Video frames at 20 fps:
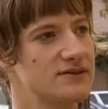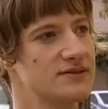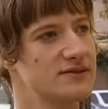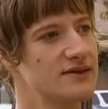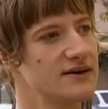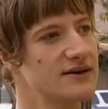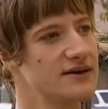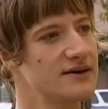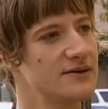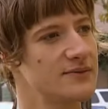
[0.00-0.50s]

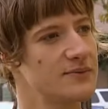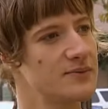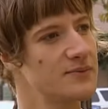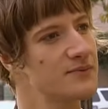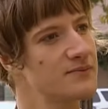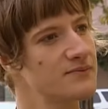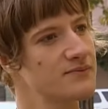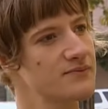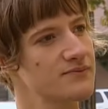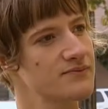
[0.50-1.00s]
the
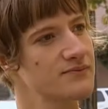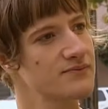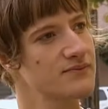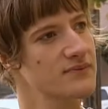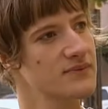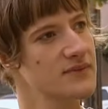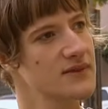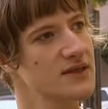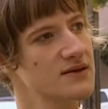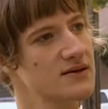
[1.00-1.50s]

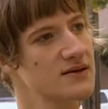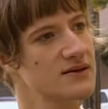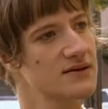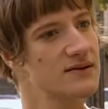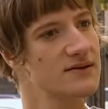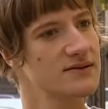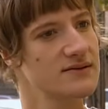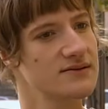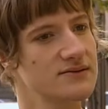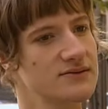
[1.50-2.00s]

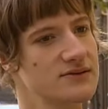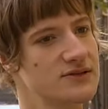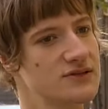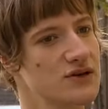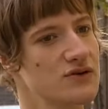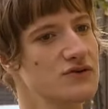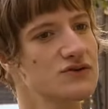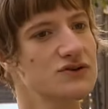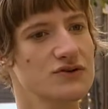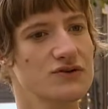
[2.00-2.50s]

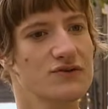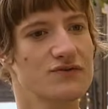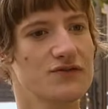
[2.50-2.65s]
social